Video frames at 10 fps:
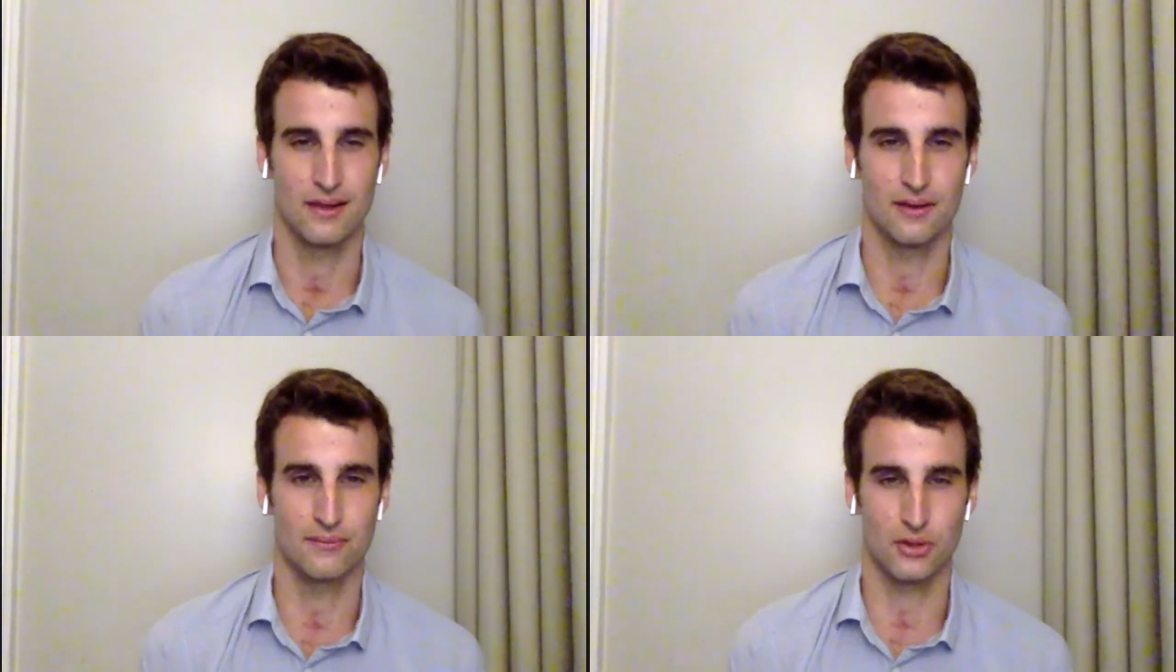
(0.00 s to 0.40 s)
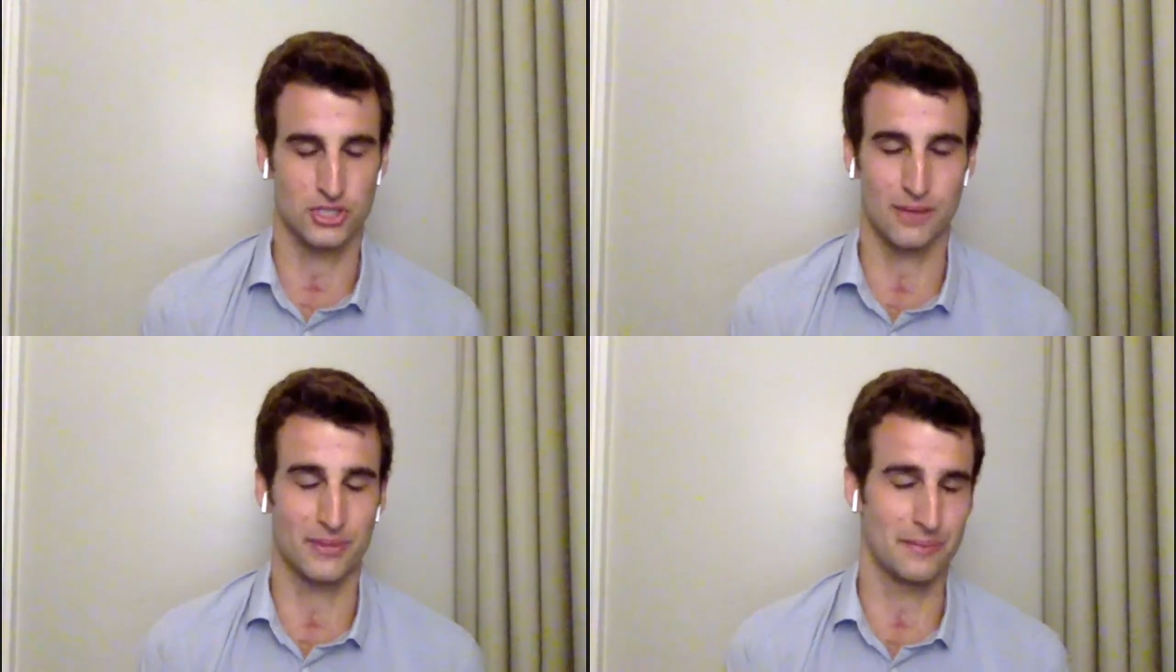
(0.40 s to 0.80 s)

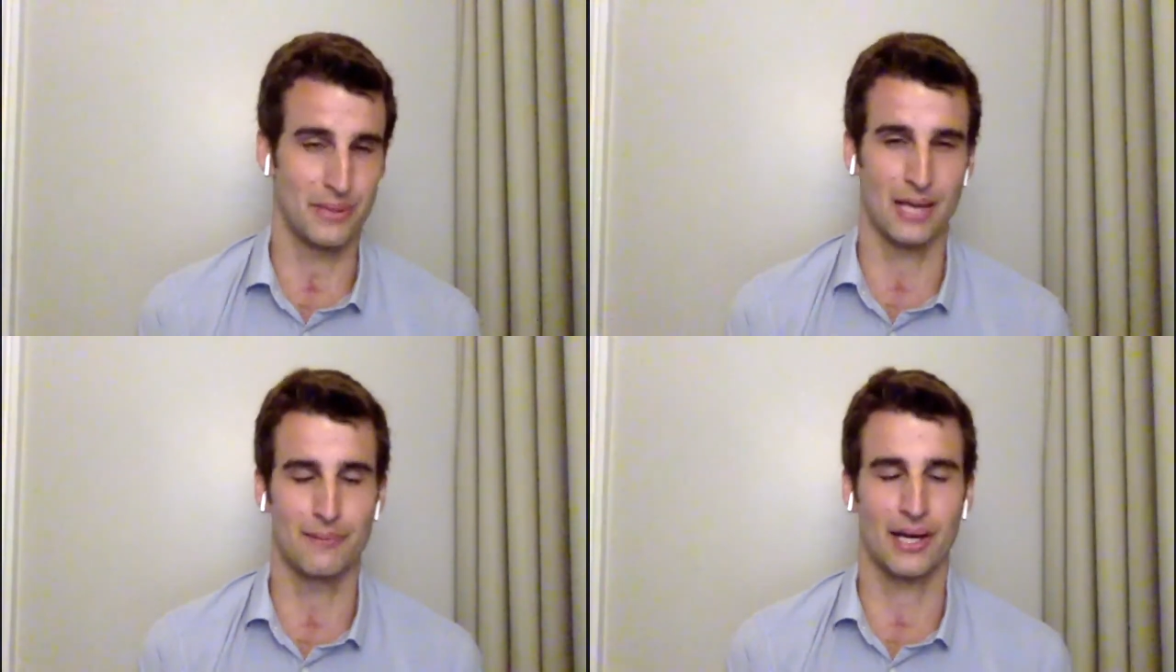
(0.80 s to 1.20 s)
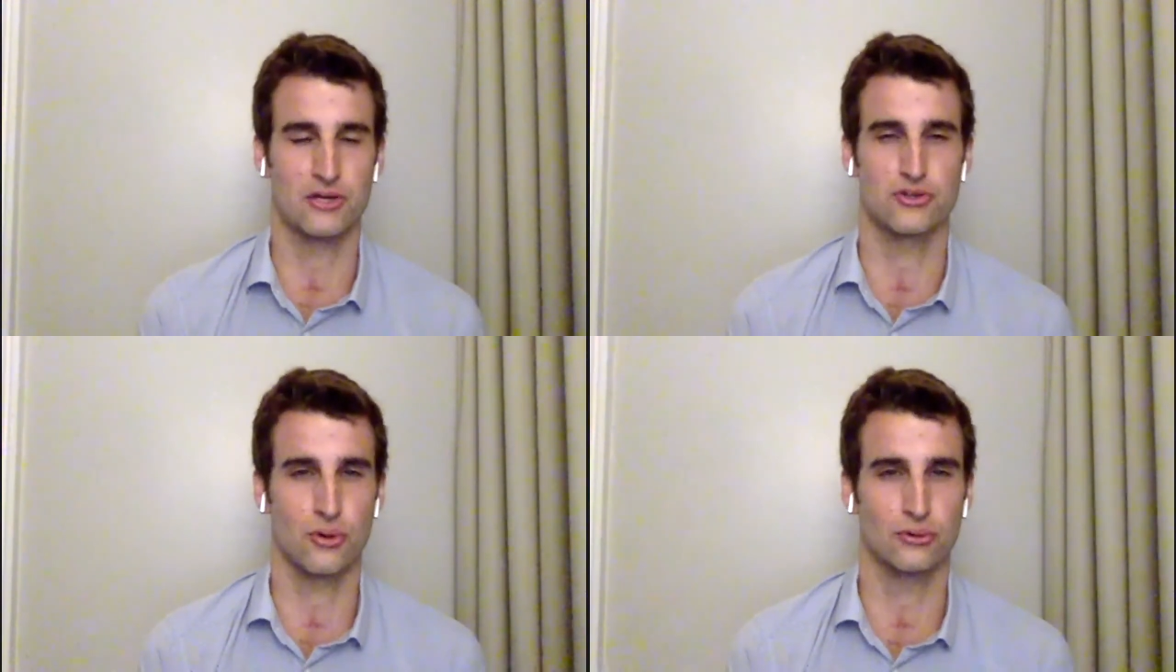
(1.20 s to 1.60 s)
or something beyond my
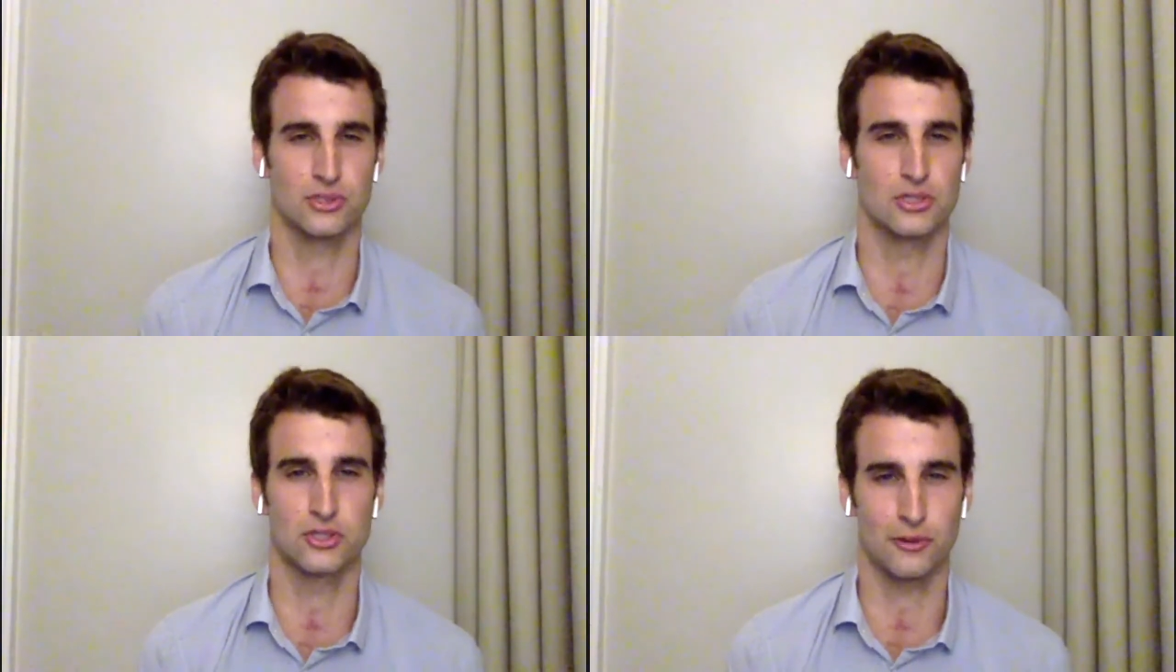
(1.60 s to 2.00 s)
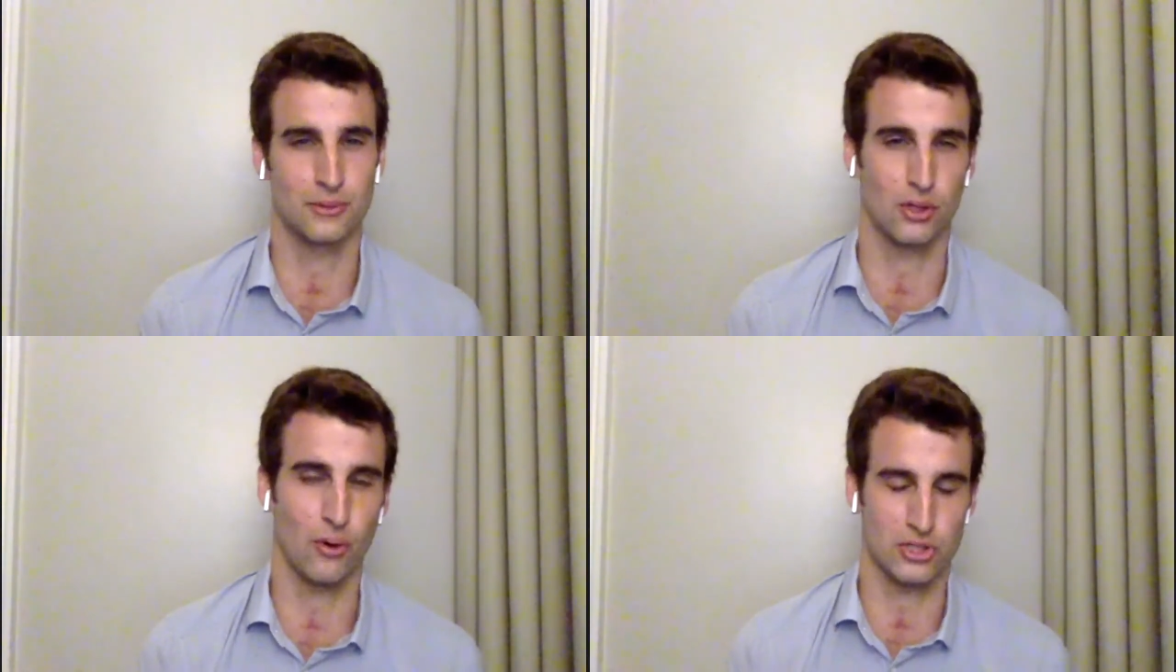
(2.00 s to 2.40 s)
control to
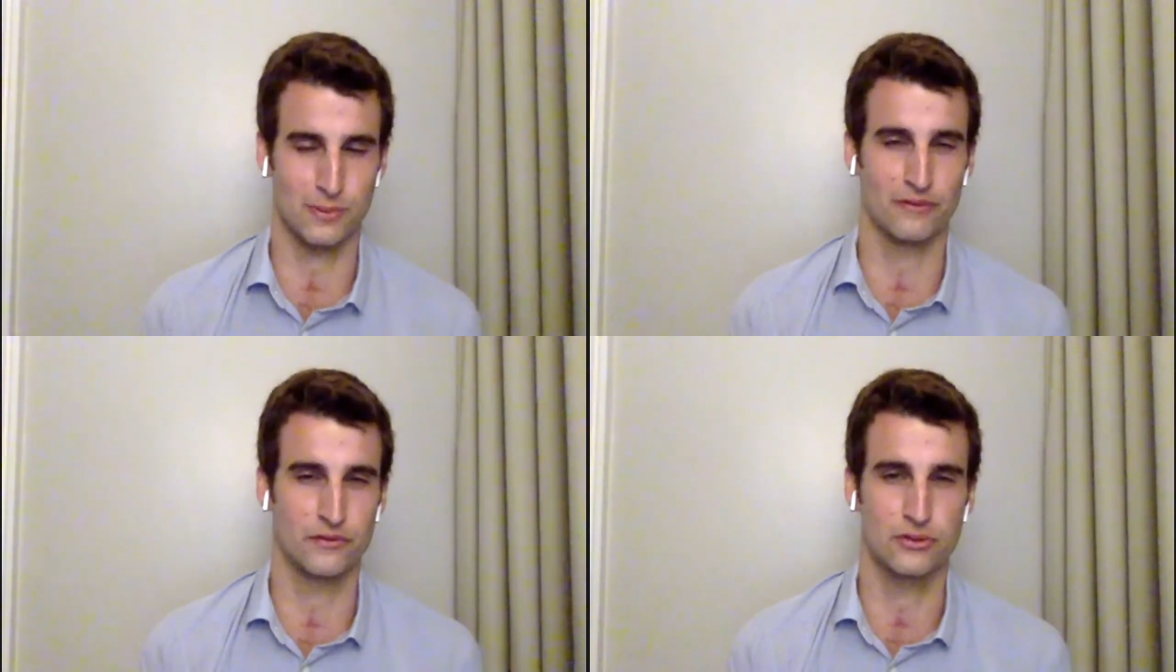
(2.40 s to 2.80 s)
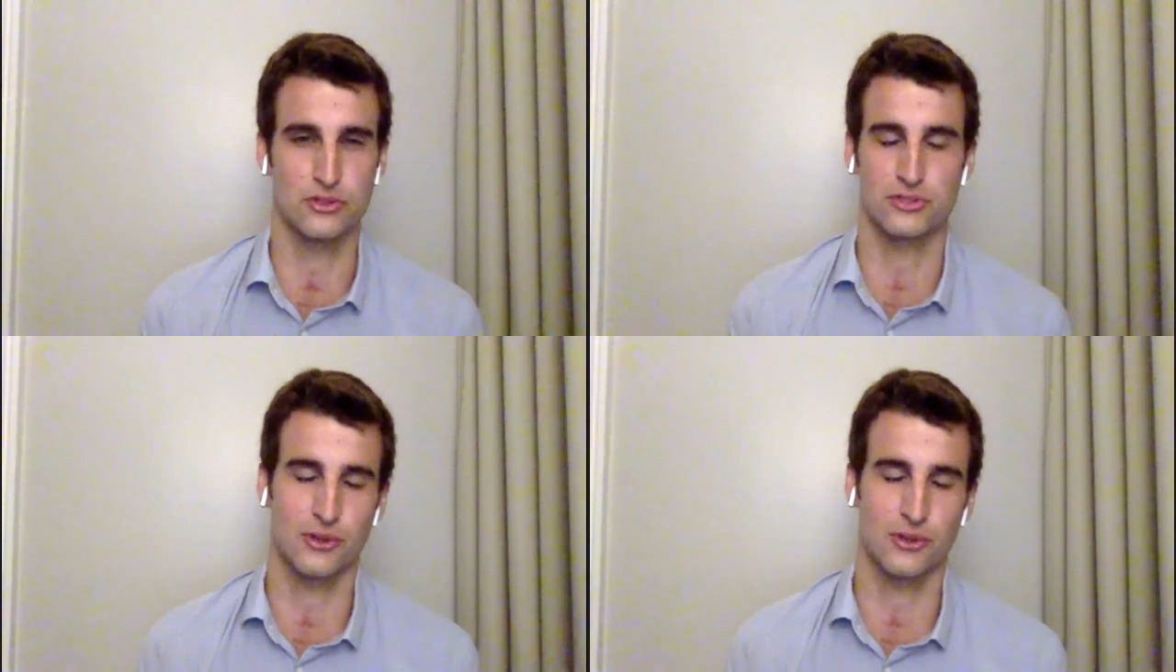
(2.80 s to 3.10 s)
determine the course of my future.